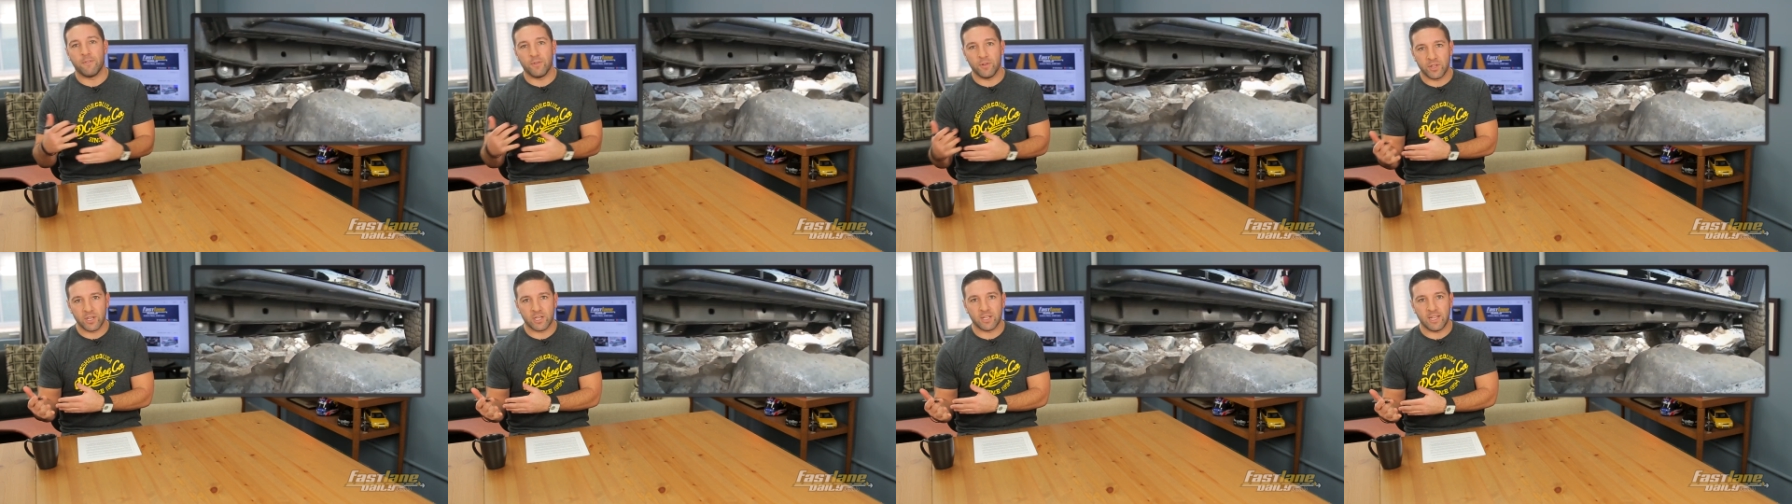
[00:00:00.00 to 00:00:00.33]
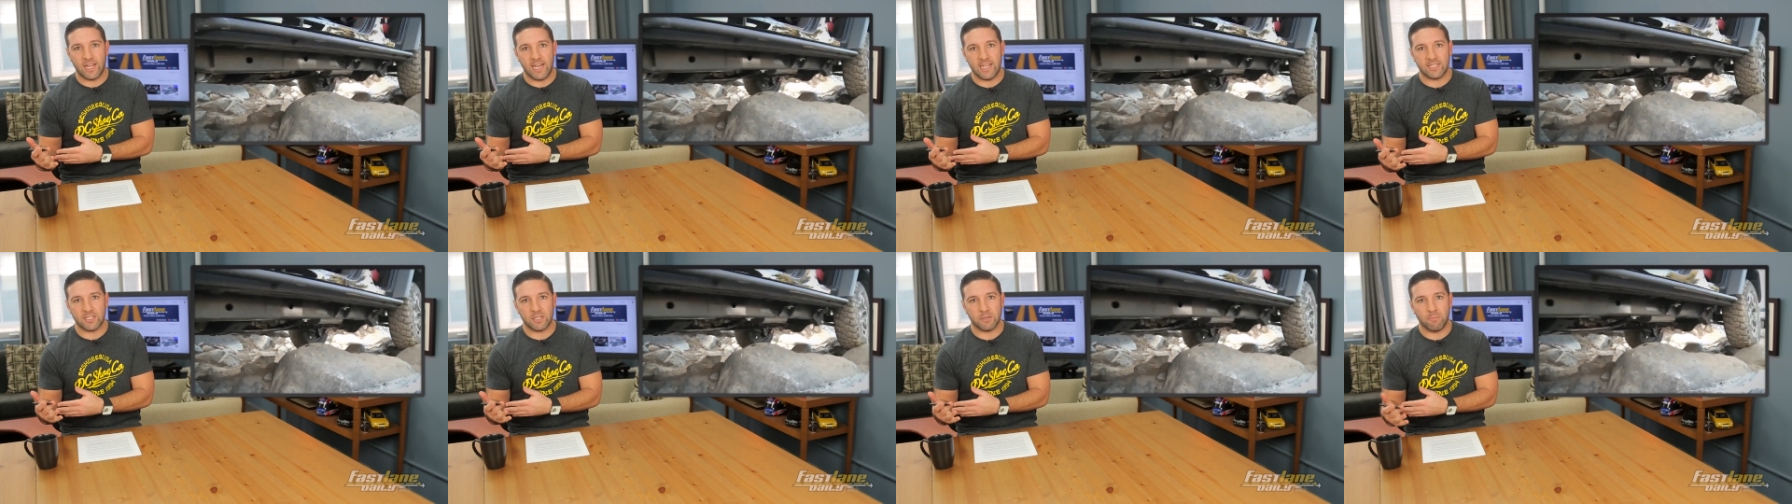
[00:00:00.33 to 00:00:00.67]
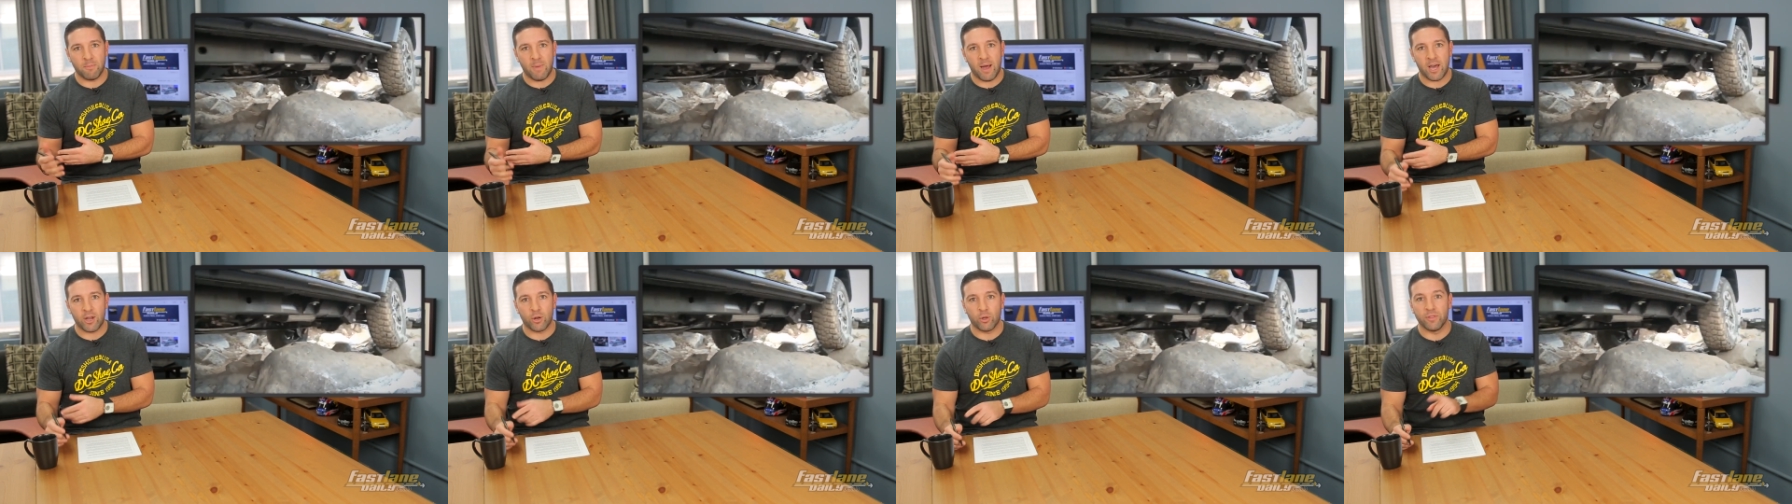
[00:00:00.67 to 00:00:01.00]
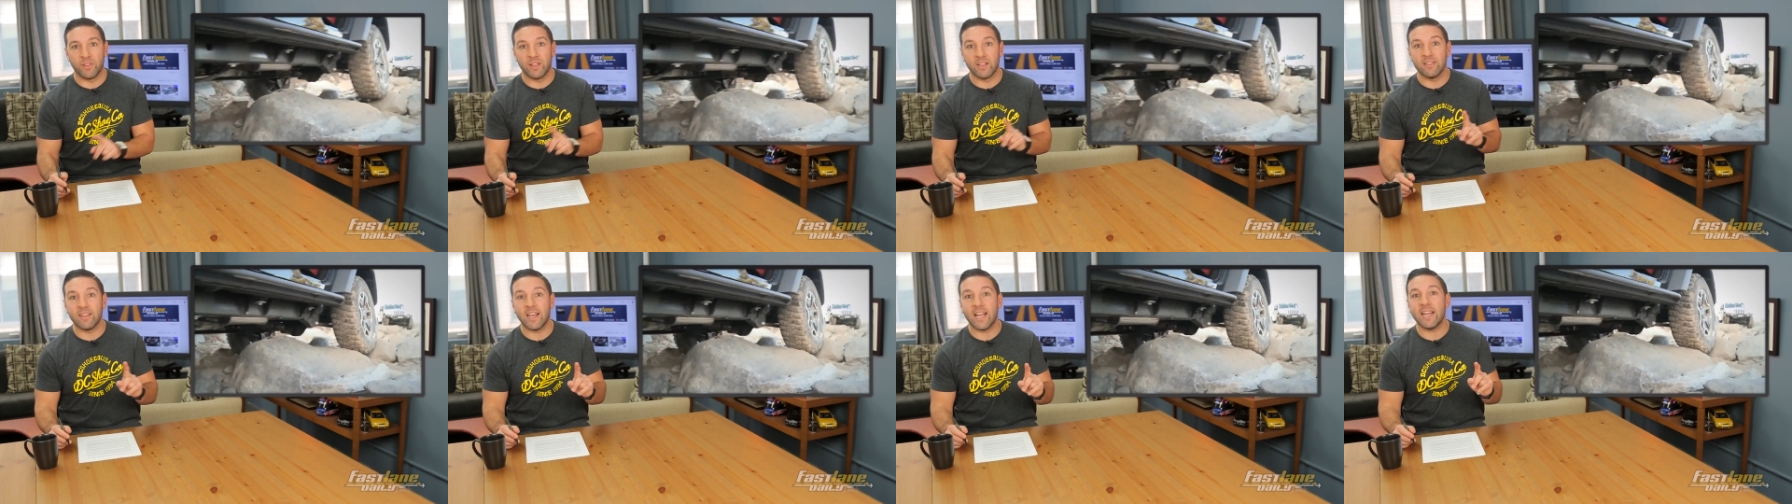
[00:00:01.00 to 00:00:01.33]
for the classic
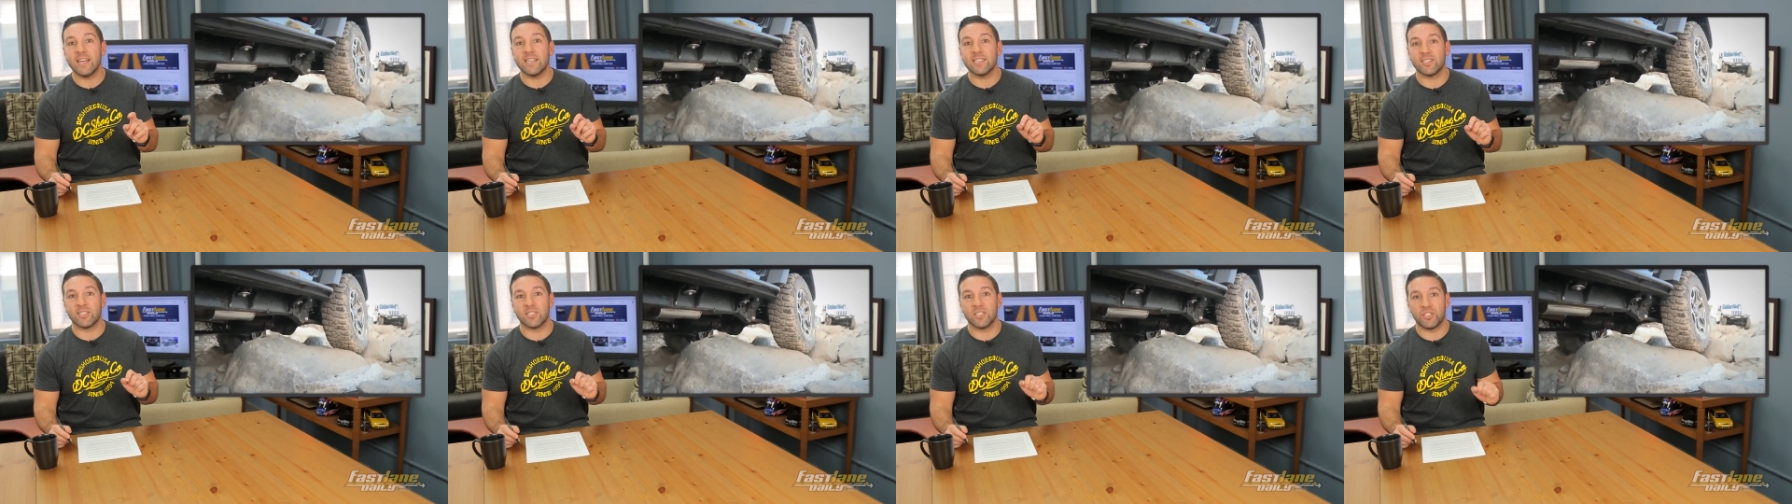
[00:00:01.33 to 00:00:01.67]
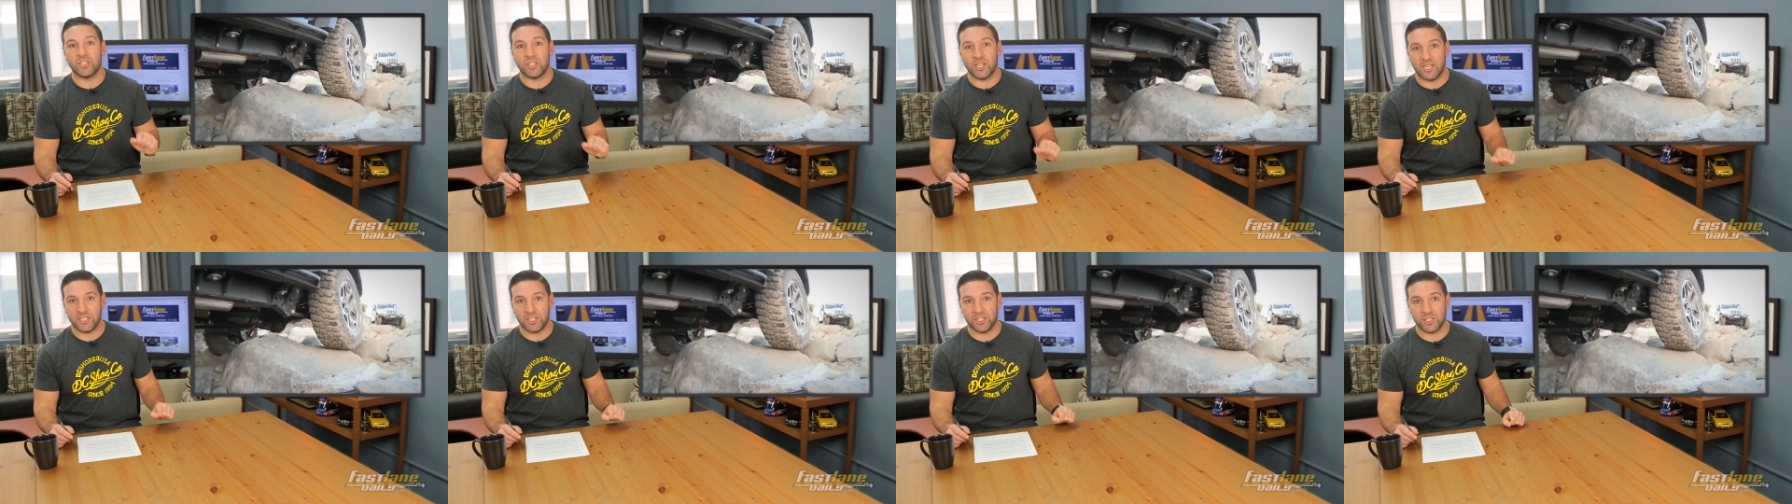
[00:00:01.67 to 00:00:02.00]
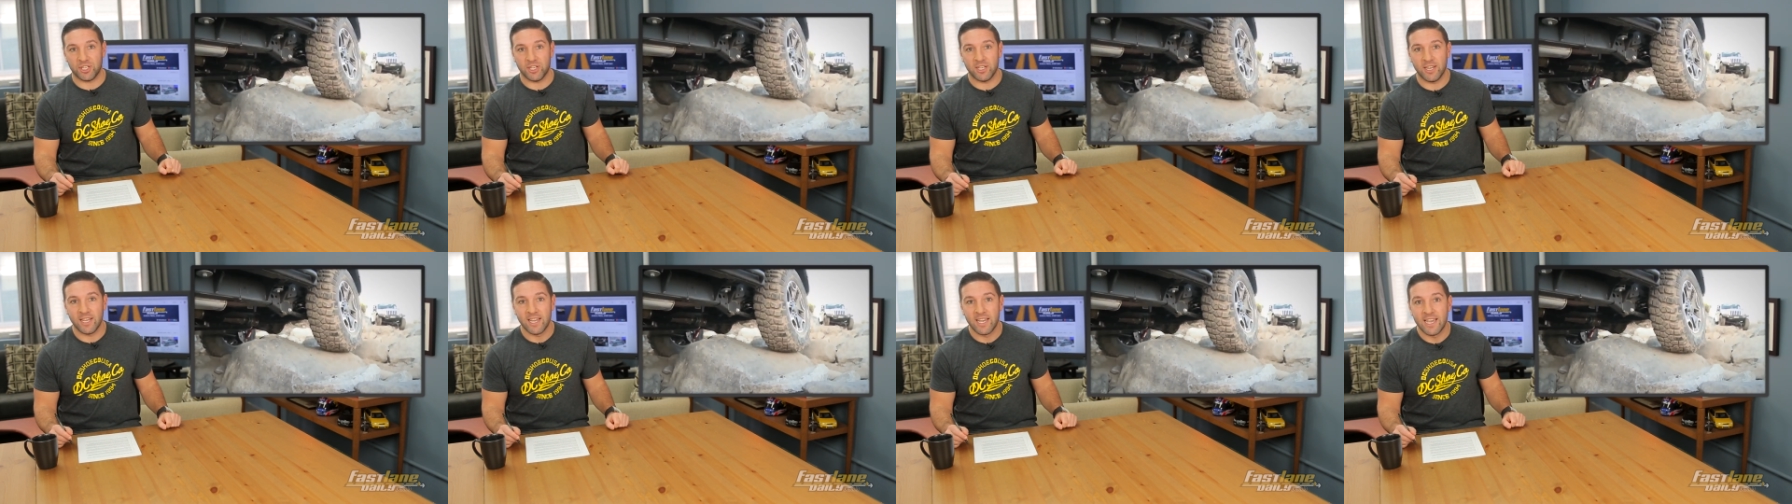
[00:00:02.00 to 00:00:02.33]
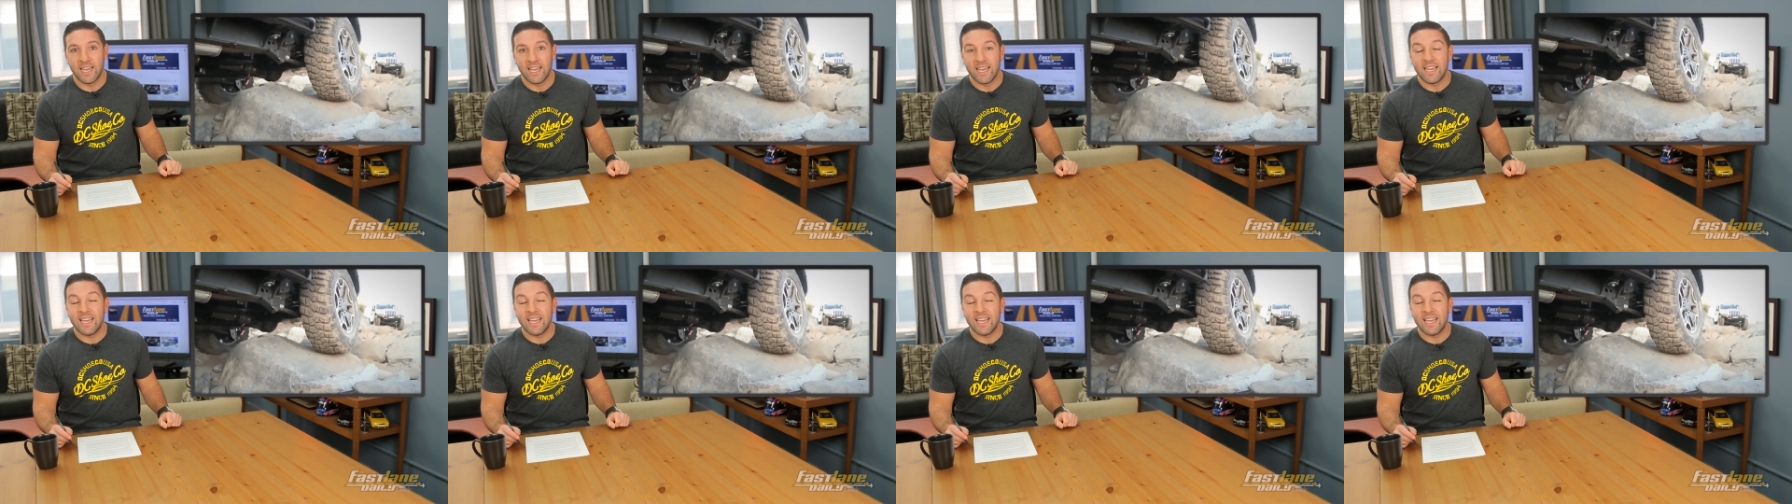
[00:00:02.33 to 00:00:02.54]
model. The latest suggestion